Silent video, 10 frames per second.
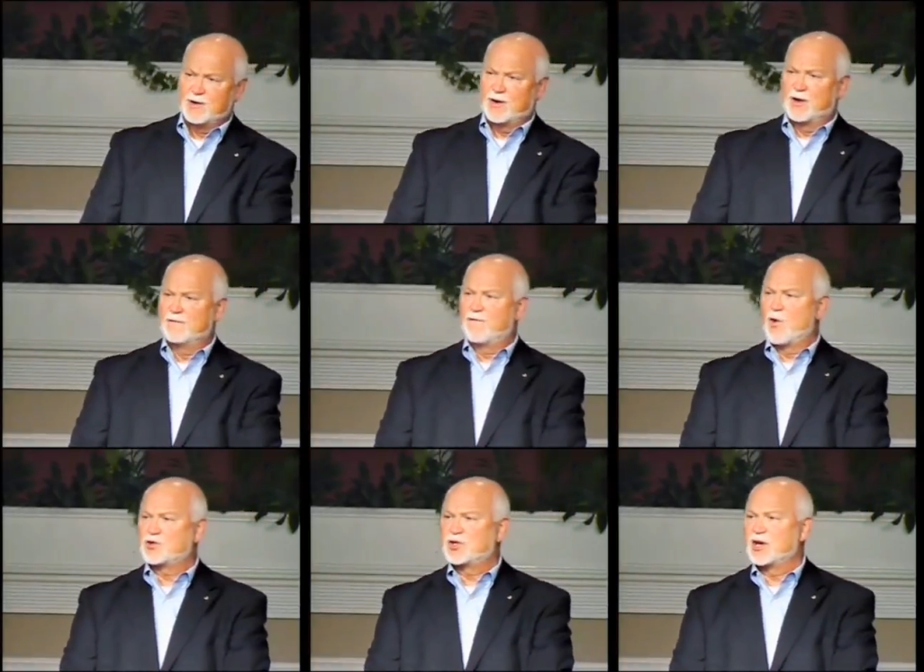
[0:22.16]

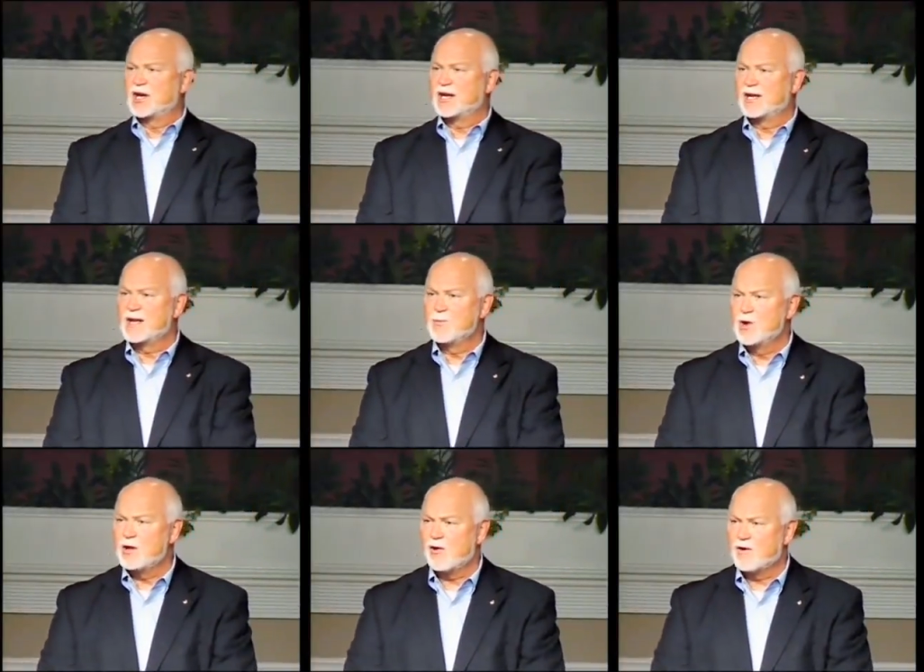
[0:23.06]
unfortunately,
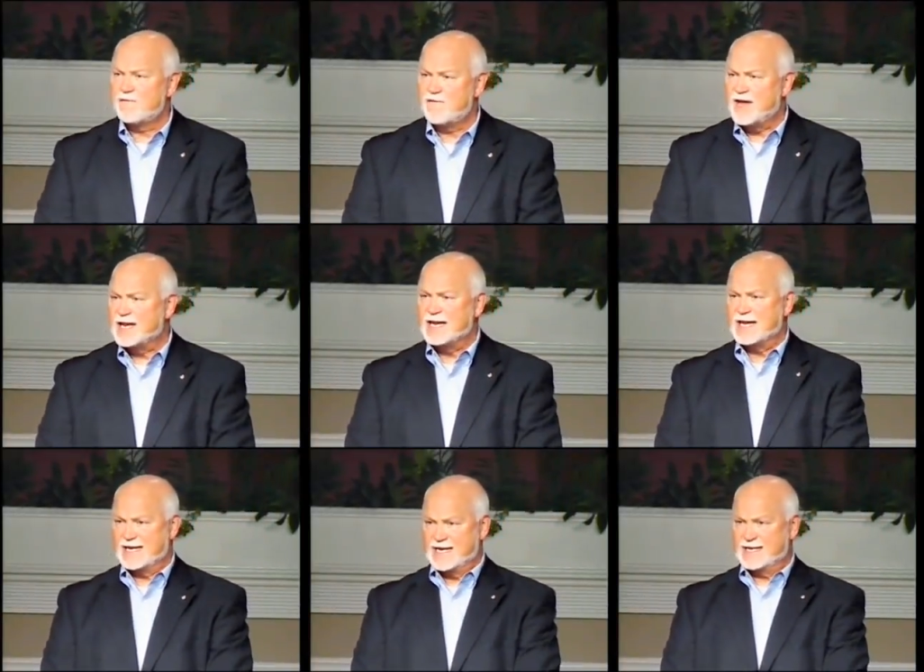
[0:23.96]
we are
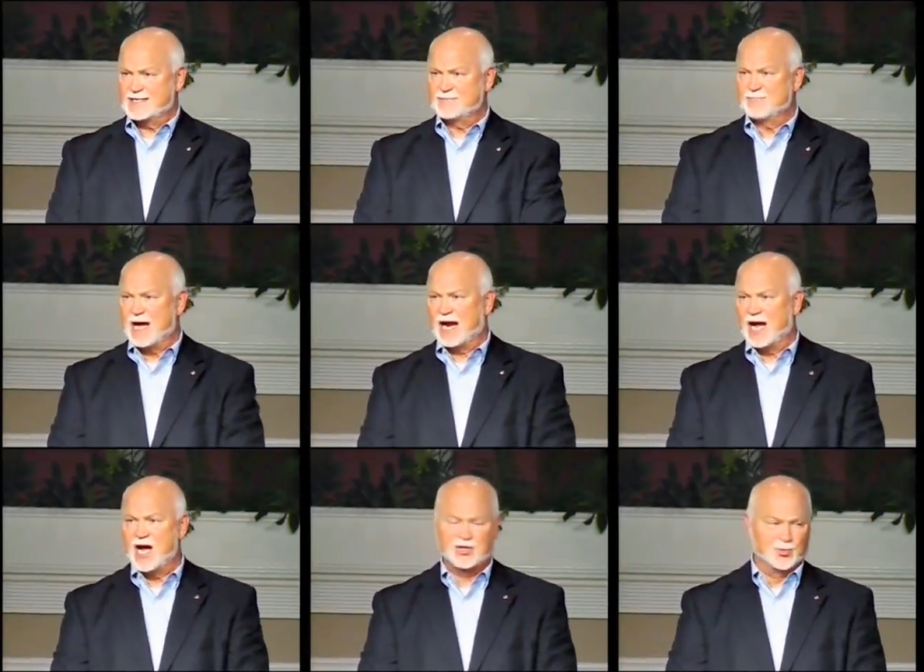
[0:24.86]
offended by
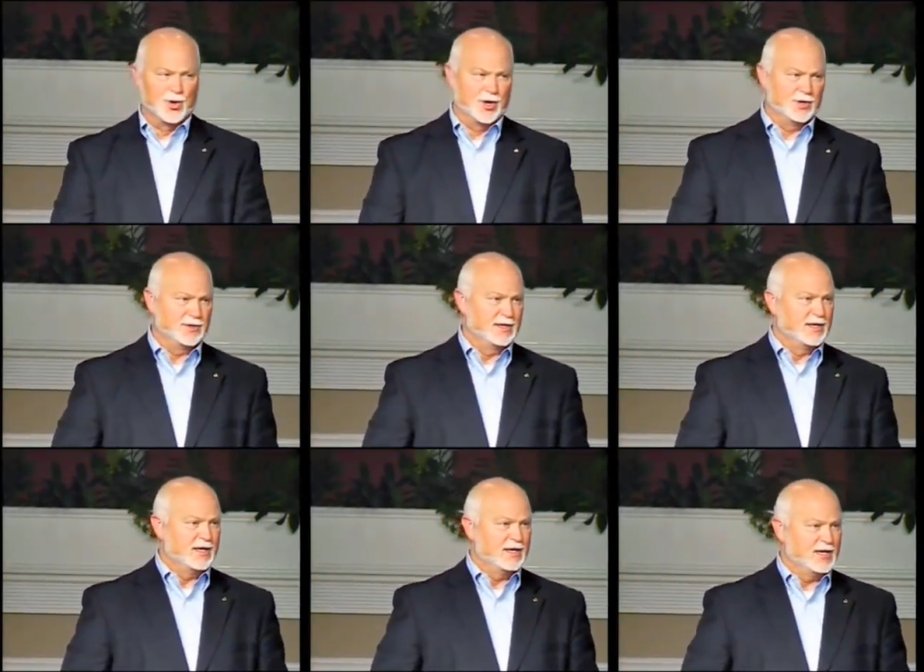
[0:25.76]
God's Word,
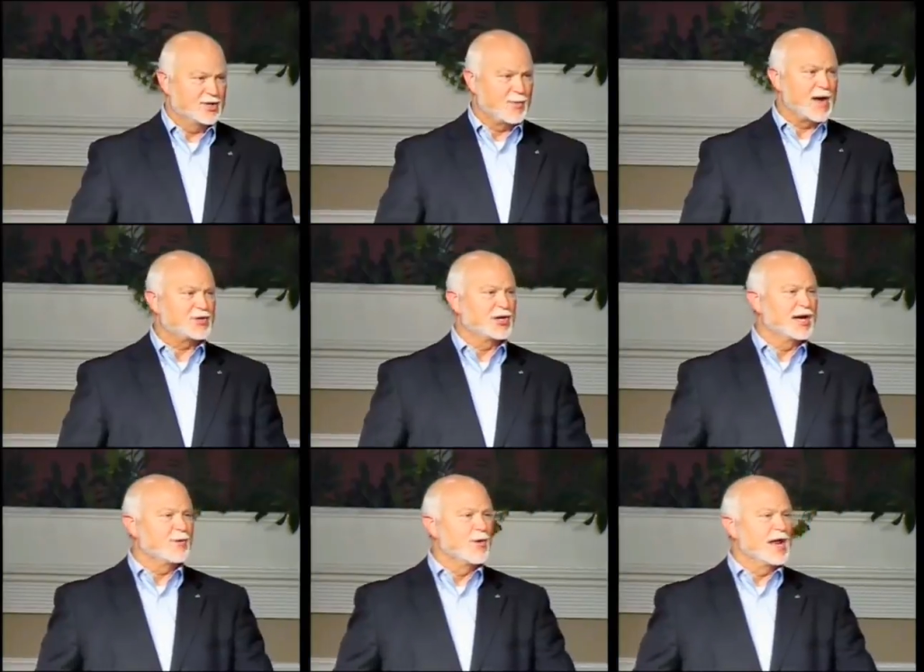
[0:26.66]

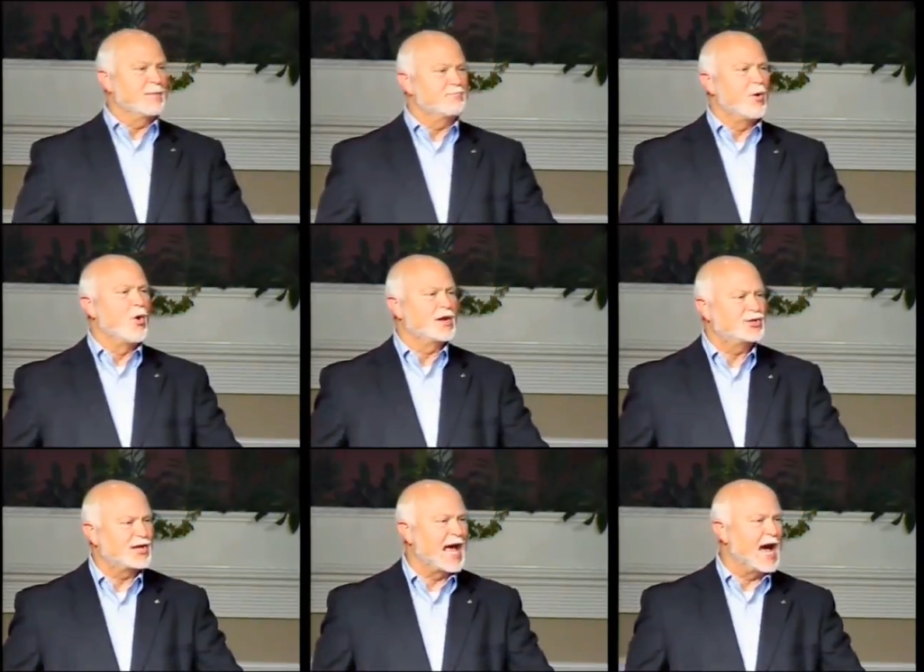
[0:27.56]
especially when it
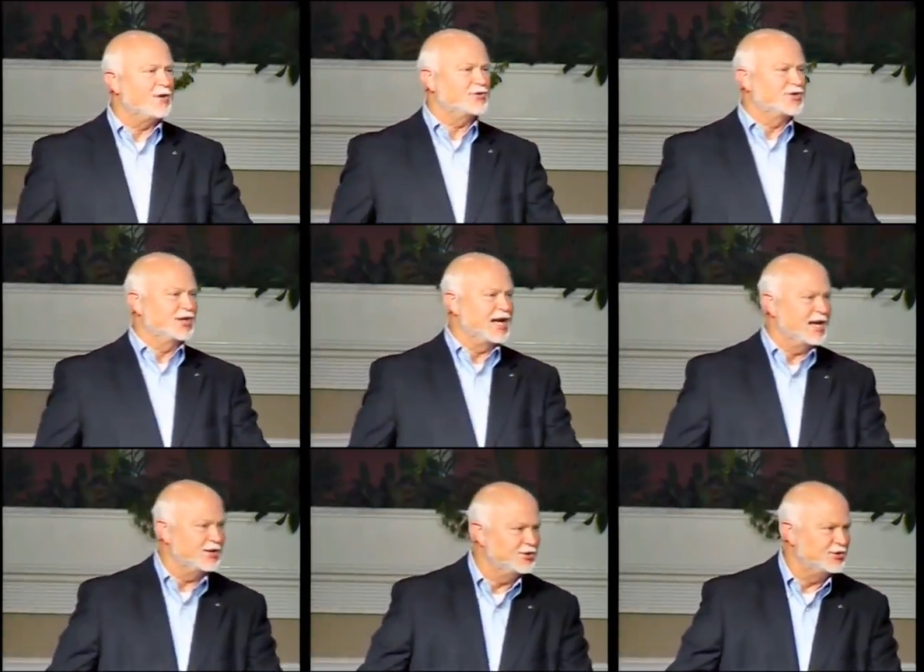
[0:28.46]
points out
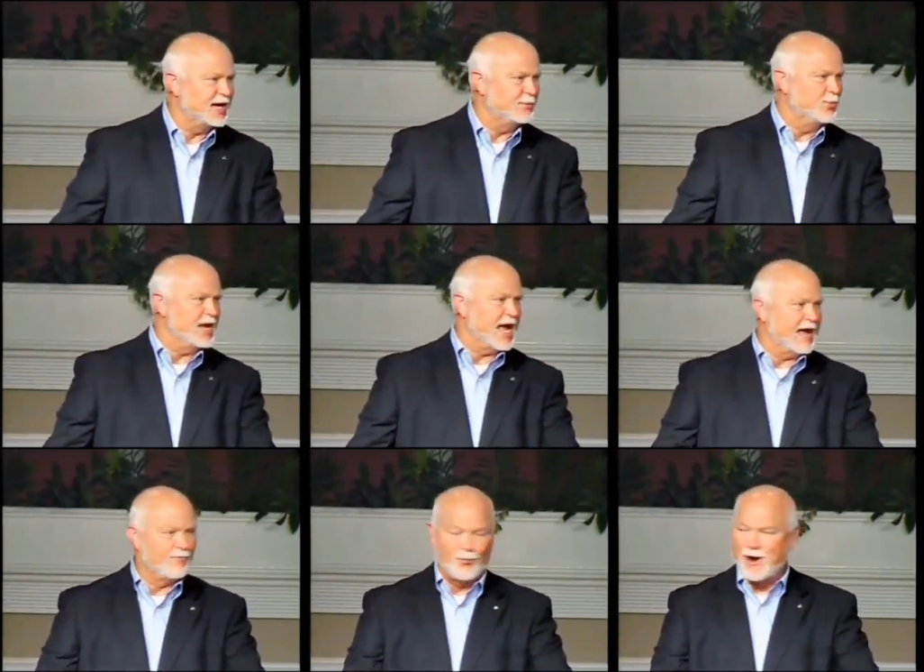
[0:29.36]
sins that we
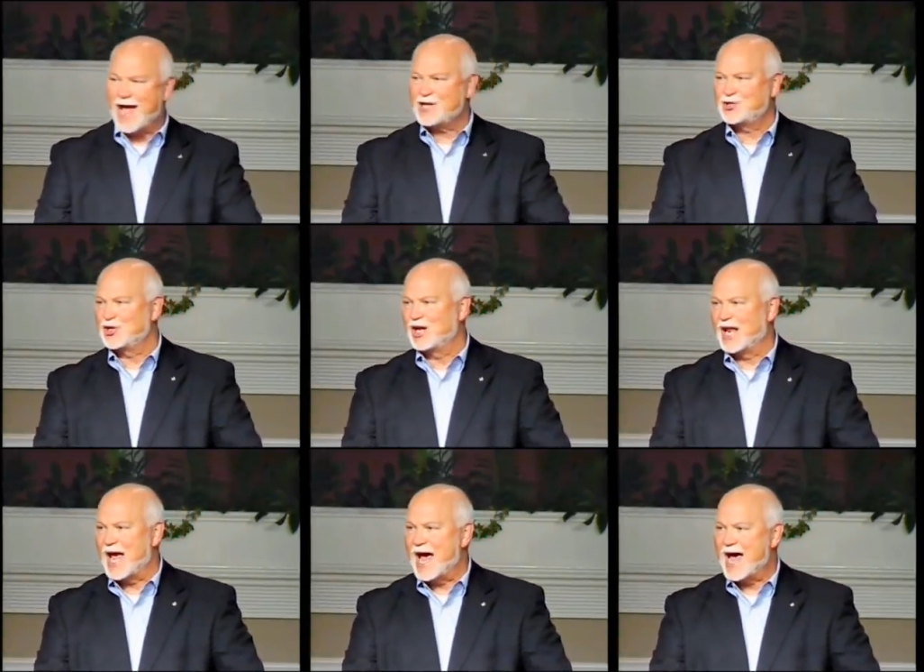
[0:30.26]
have
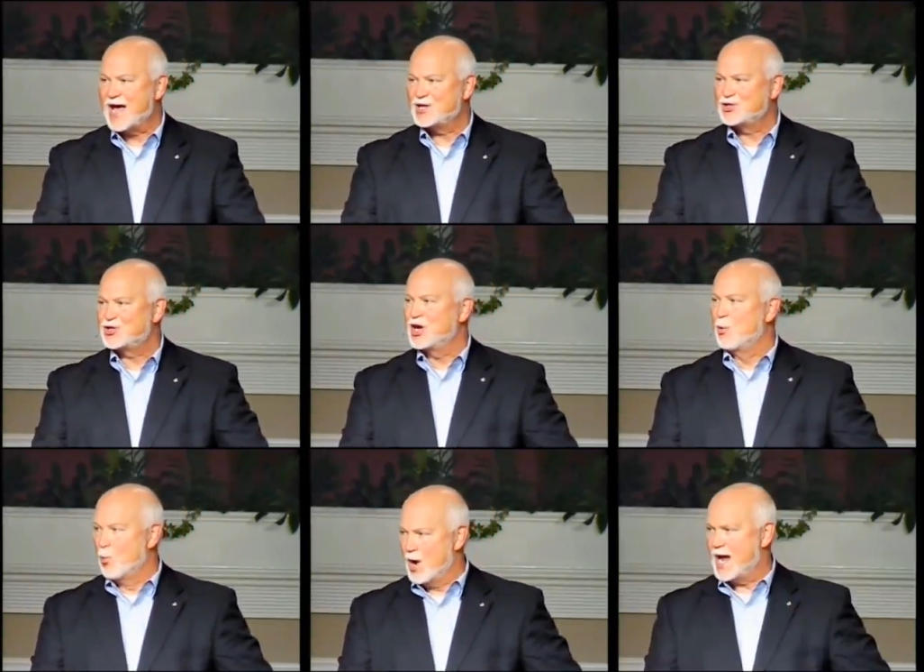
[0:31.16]
rationalized
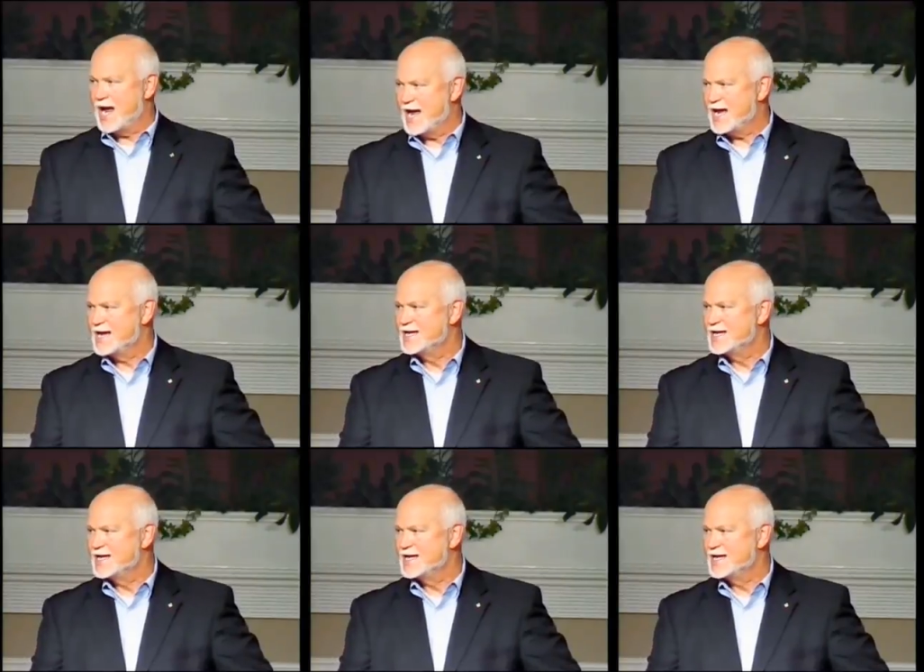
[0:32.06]
away